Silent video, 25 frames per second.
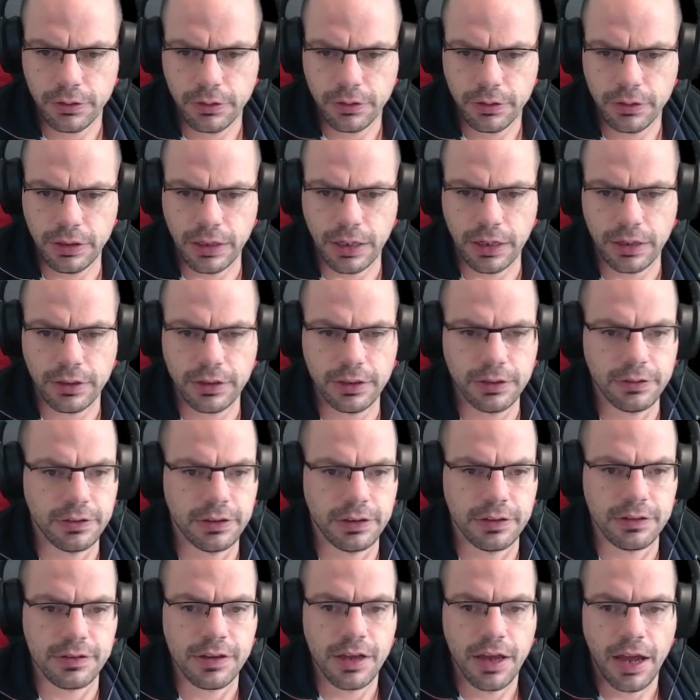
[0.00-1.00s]
Yeah, here it
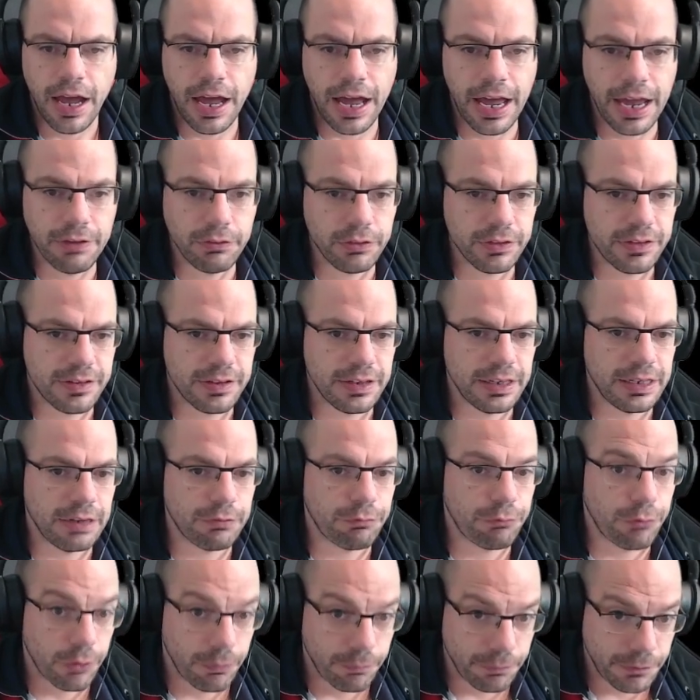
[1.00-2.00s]
is. I would say that
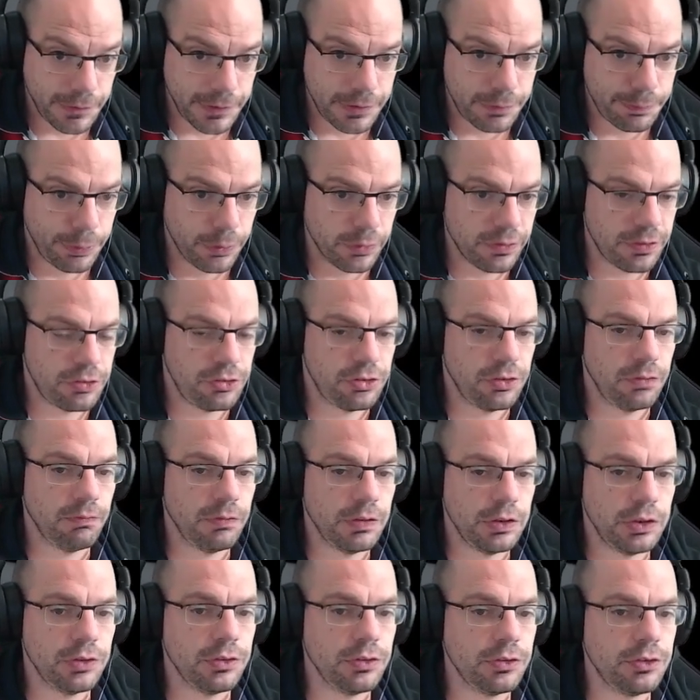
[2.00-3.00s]
from this position with
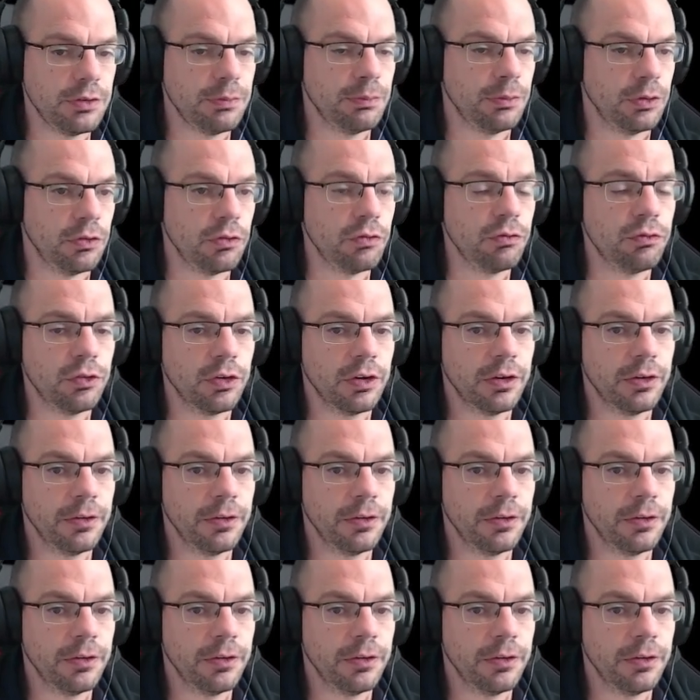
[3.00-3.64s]
you to move,